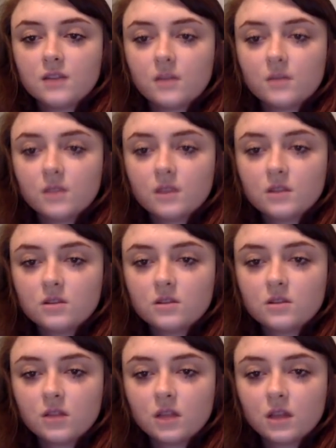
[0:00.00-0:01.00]
Emily, do you
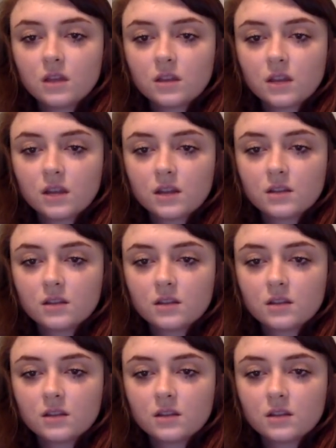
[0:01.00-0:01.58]
think that